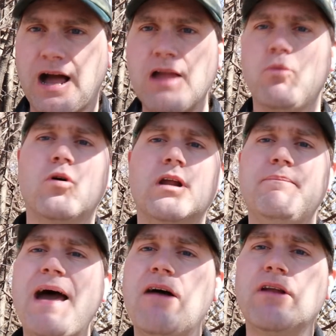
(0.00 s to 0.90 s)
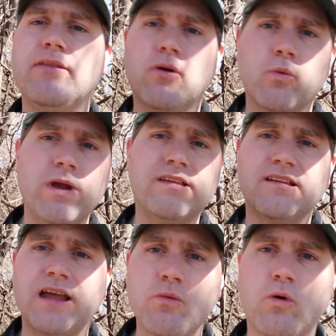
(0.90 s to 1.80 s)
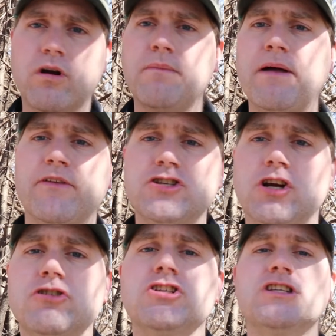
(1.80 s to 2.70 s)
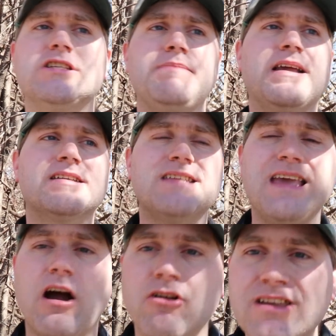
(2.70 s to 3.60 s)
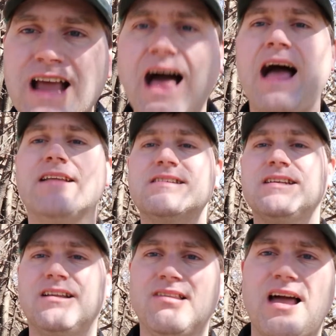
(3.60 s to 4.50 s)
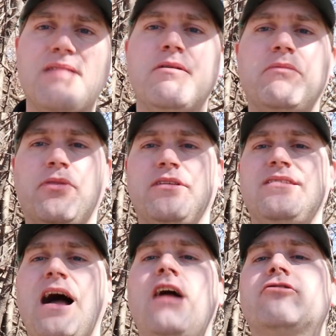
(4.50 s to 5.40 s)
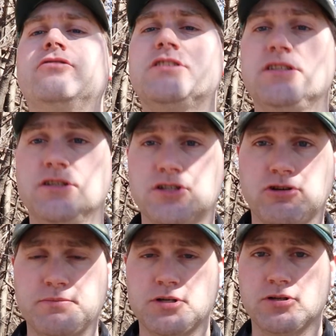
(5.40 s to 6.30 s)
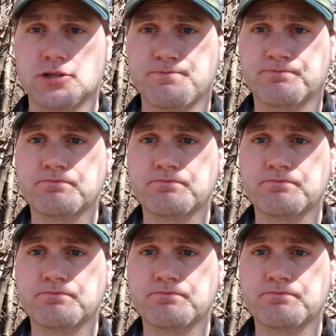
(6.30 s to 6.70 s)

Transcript: I warn about. And the reason I warn about the churches is because they are not in alignment with the doctrines in the scriptures.